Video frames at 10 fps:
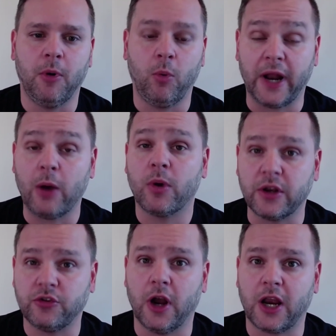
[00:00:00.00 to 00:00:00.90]
But what I want
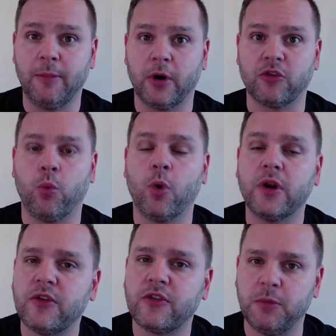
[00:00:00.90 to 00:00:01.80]
to talk about is what
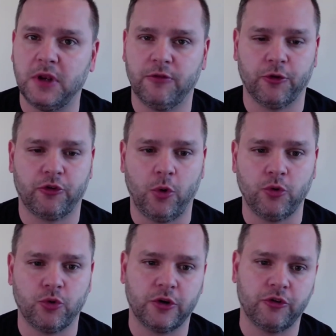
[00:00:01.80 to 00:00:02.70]
does this mean for
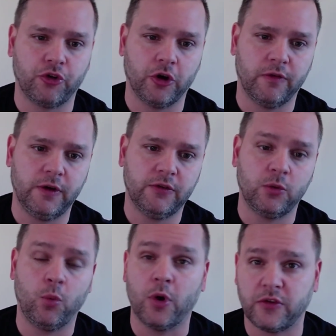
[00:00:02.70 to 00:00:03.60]
social conservatives?
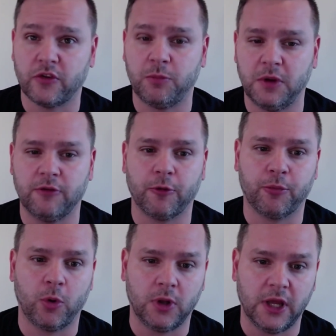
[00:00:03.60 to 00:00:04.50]
And what does this mean for
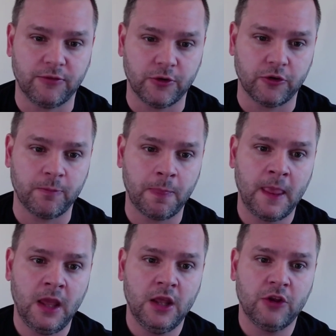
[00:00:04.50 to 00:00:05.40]
pro-lifers?
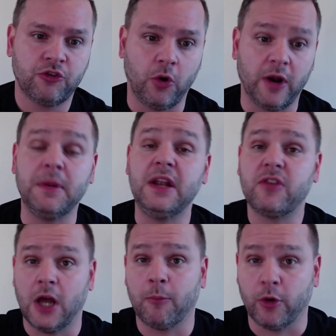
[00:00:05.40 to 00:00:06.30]
So it means
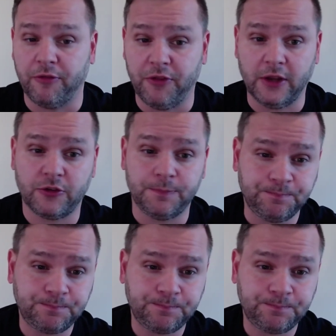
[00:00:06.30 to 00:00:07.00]
a number of things.